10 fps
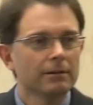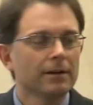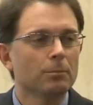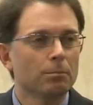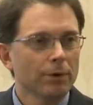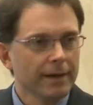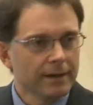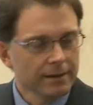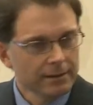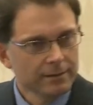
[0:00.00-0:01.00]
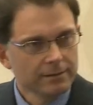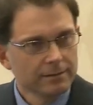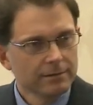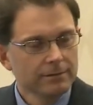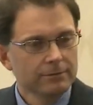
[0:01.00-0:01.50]
and a brake
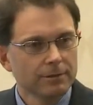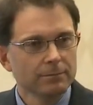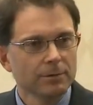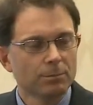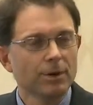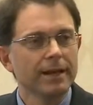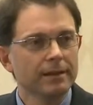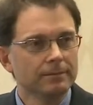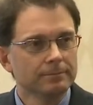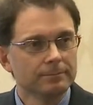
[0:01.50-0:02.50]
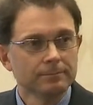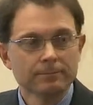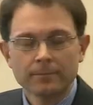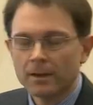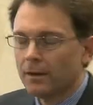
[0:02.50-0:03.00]
from the brain,
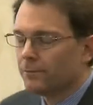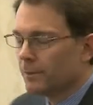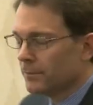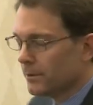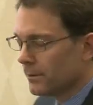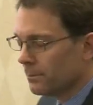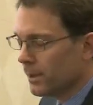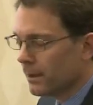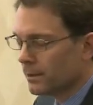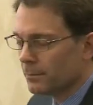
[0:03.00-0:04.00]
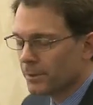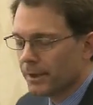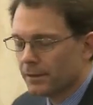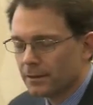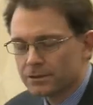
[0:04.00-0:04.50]
from the part of the
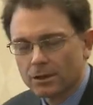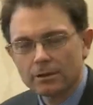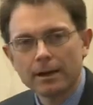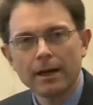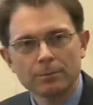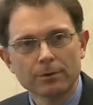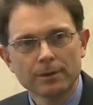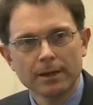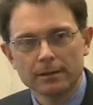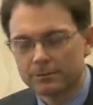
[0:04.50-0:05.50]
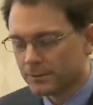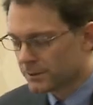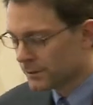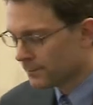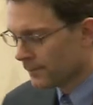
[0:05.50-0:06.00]
brain that's called the
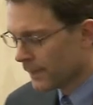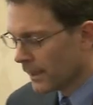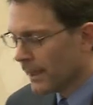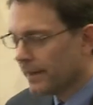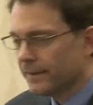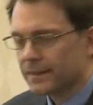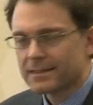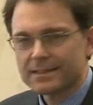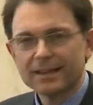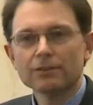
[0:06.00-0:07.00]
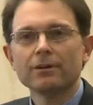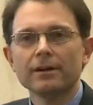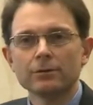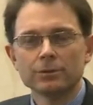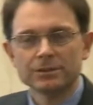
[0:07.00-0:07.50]
hypothalamus. And the
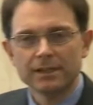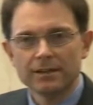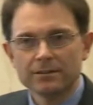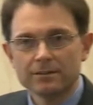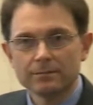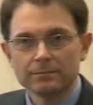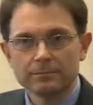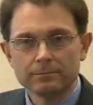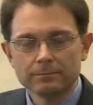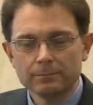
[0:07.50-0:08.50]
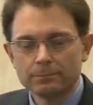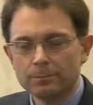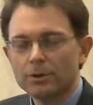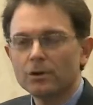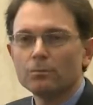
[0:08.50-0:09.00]
accelerator, which says
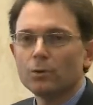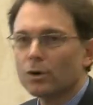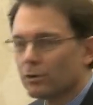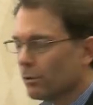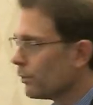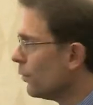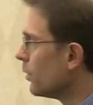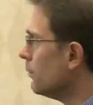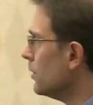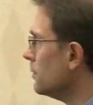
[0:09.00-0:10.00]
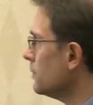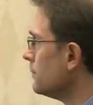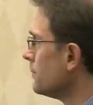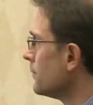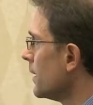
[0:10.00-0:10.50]
put out more growth hormone,
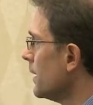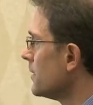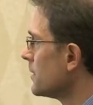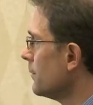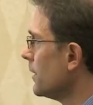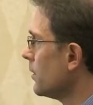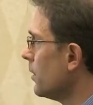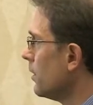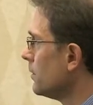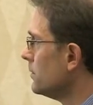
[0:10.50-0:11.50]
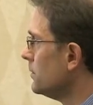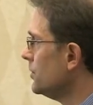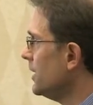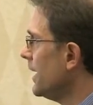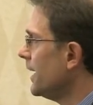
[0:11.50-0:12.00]
is something called
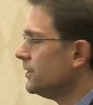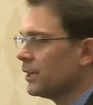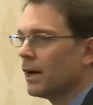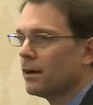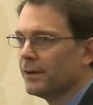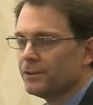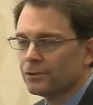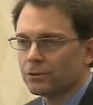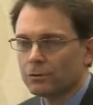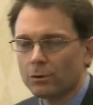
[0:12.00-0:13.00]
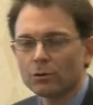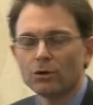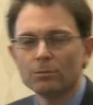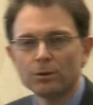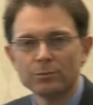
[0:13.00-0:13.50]
GHRH, or growth
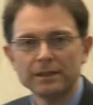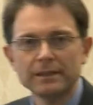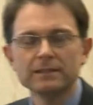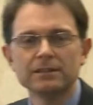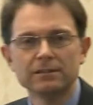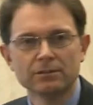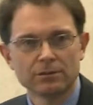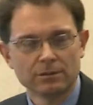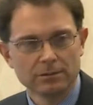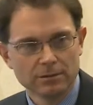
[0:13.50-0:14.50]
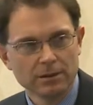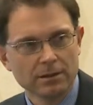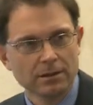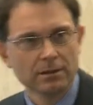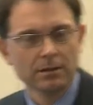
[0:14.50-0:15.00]
hormone releasing
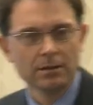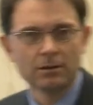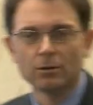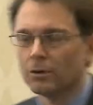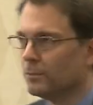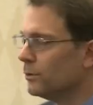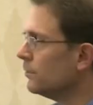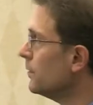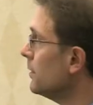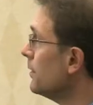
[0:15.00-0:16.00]
hormone.